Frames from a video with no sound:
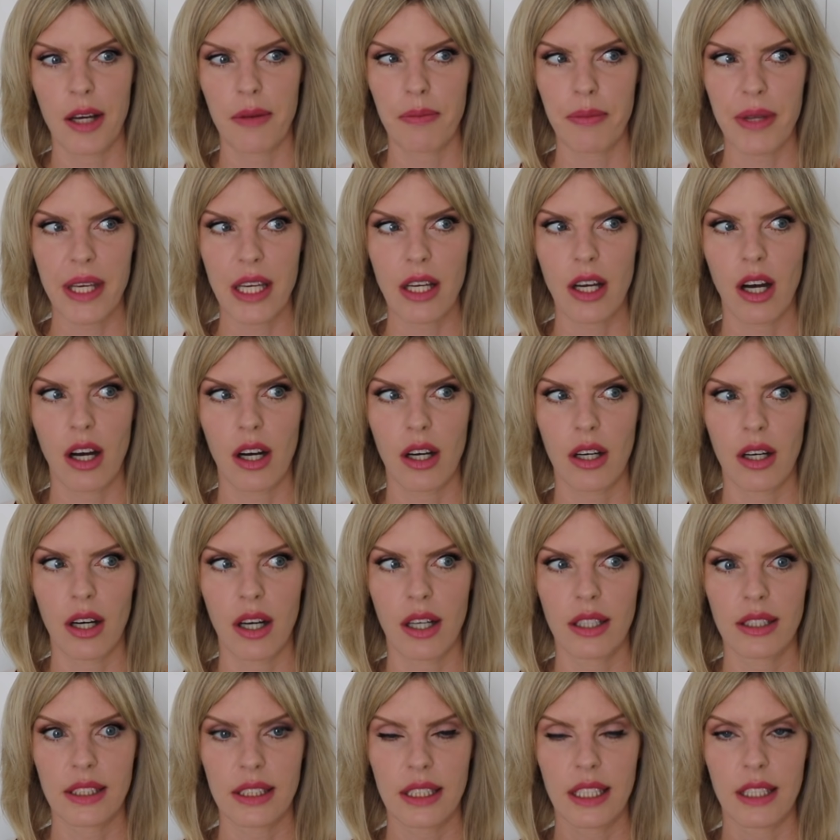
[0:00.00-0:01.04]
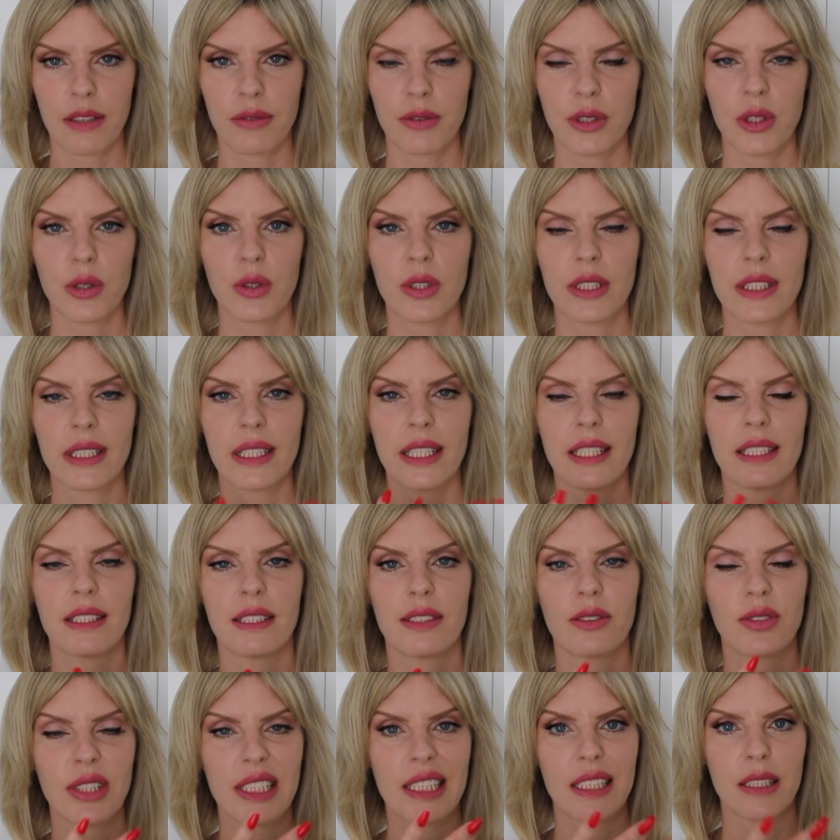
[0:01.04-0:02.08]
Because if you're
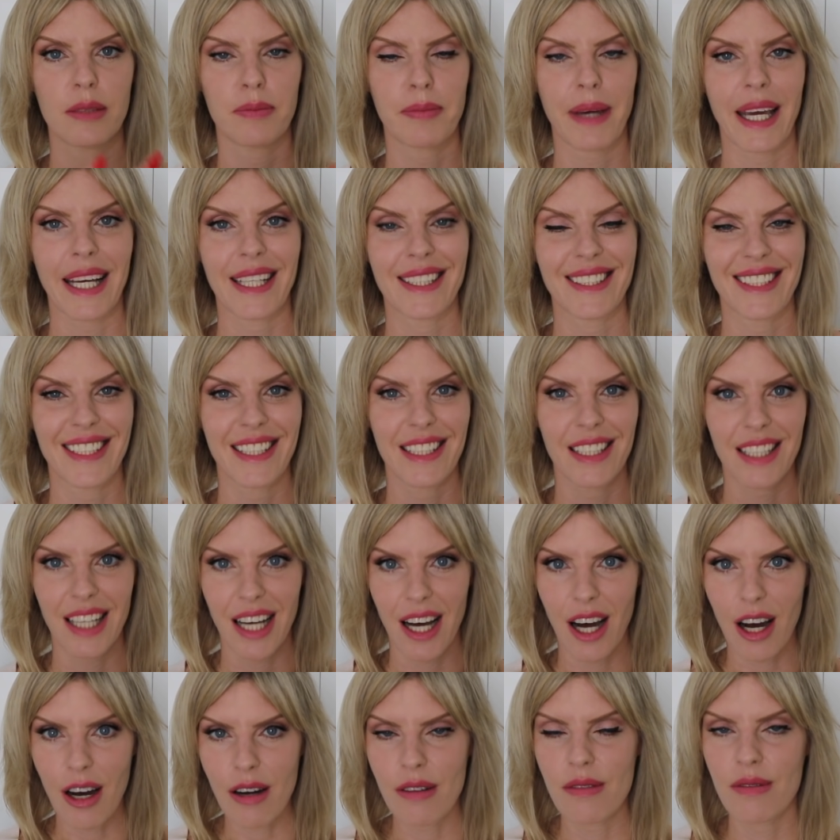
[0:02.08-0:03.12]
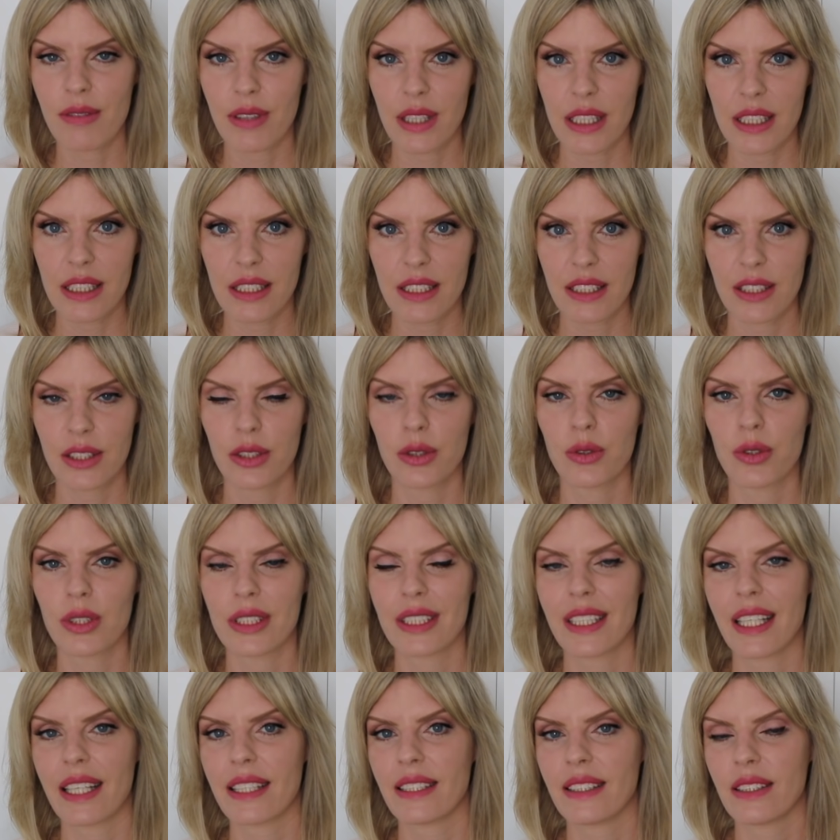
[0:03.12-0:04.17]
disrespecting others, you're
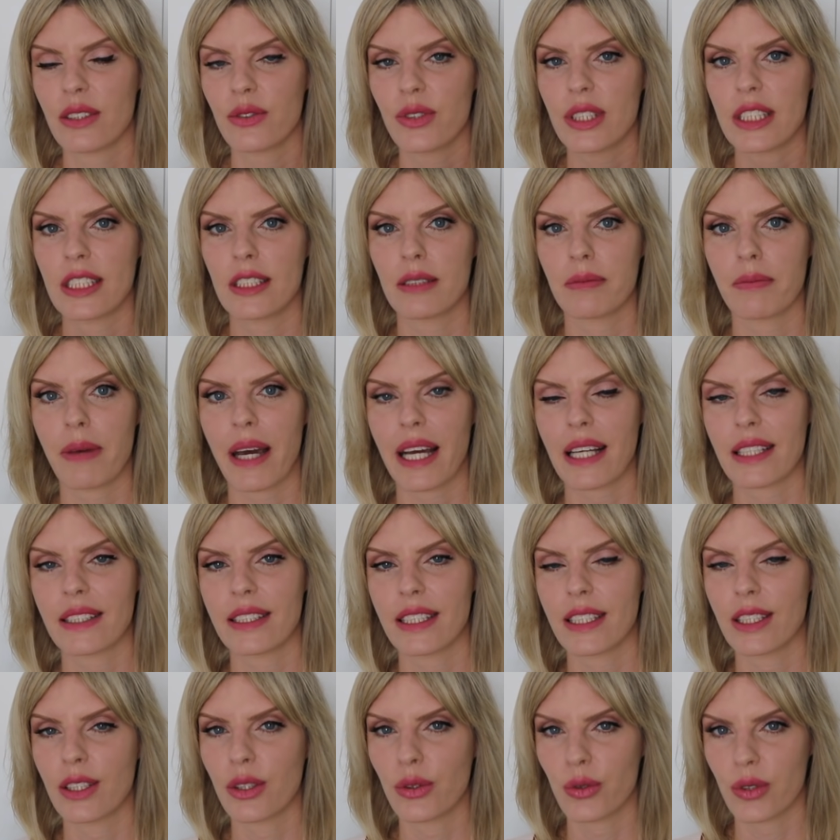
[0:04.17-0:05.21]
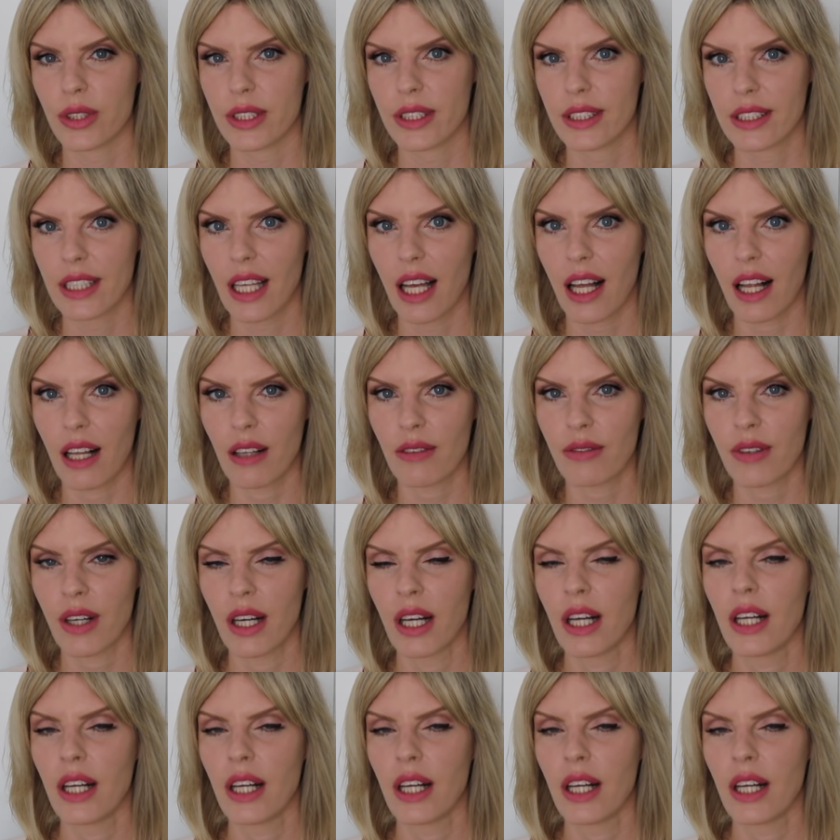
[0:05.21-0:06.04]
disrespecting yourself.